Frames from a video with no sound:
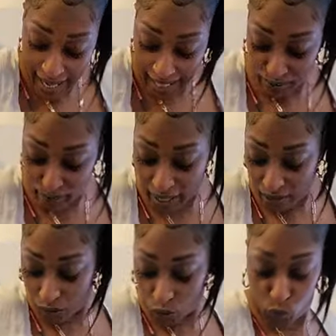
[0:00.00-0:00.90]
has
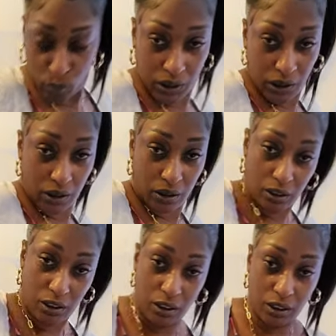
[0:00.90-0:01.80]
belt loops,
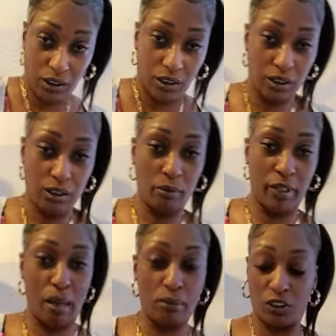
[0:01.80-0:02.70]

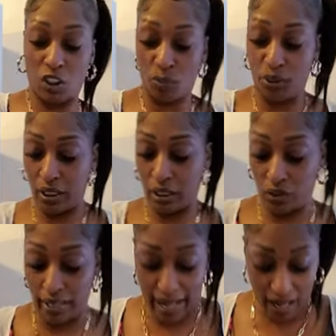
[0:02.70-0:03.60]
but I'm just going to put it on the